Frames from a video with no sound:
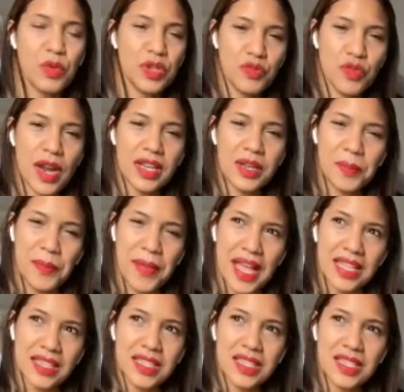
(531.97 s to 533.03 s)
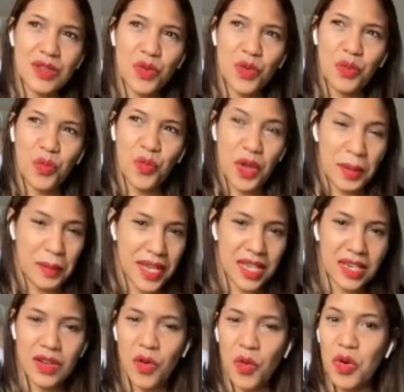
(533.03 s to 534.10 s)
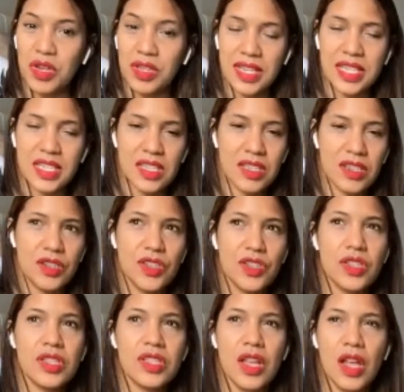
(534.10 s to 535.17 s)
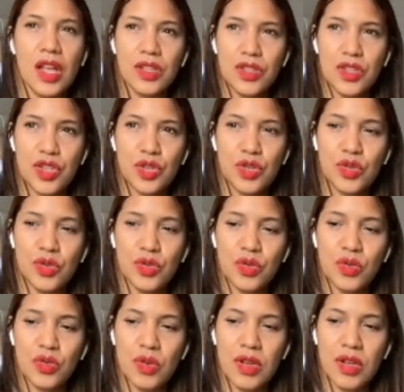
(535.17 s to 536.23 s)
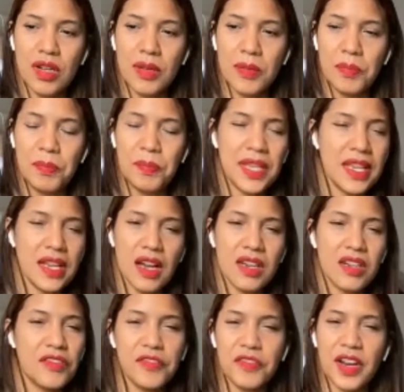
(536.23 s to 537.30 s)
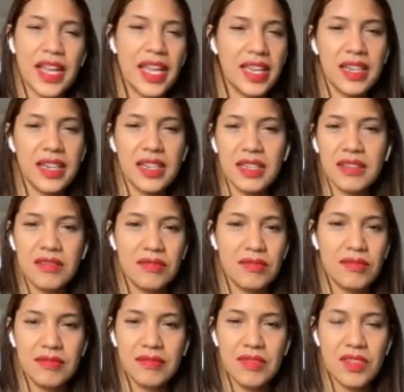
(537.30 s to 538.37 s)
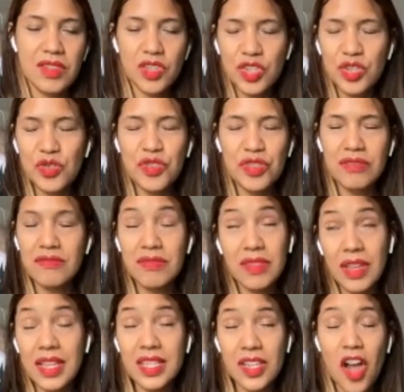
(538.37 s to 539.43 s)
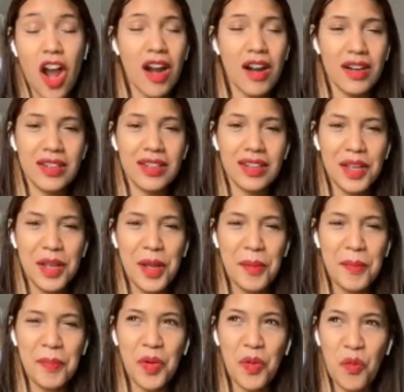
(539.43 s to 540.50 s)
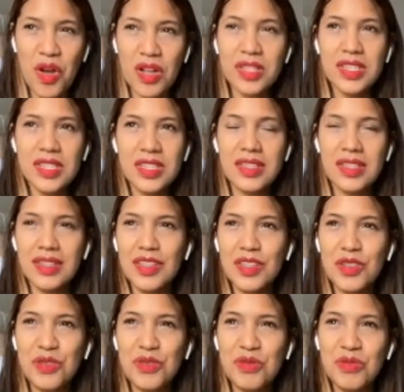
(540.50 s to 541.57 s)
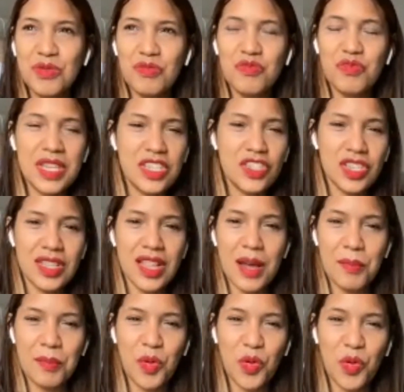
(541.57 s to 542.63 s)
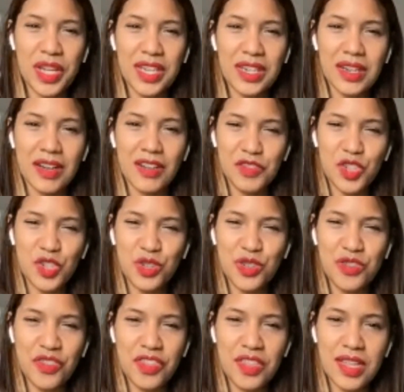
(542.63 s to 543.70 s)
recommend women or listeners to be unafraid. The truth is hard, but once you reach that point of truth,